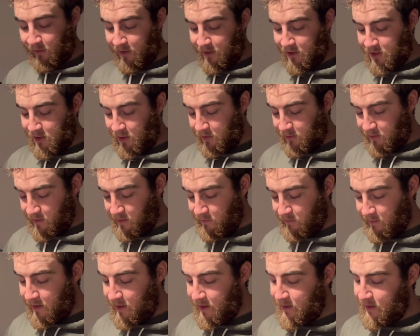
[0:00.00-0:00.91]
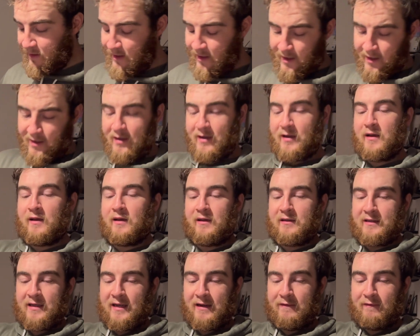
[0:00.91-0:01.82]
going to start the 3,
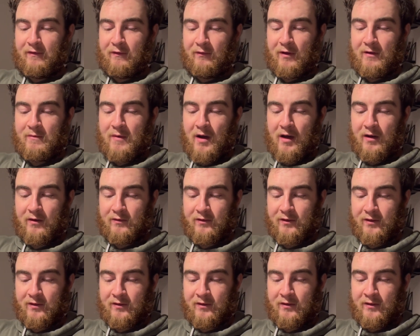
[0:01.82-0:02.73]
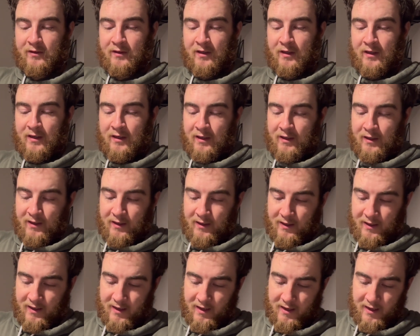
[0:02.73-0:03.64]
because I have 3 bottles,
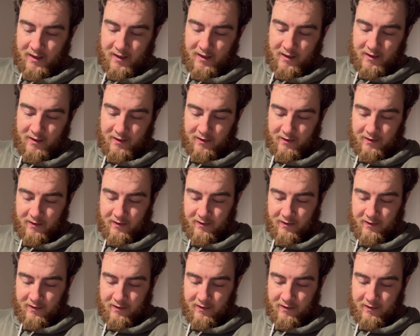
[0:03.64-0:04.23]
and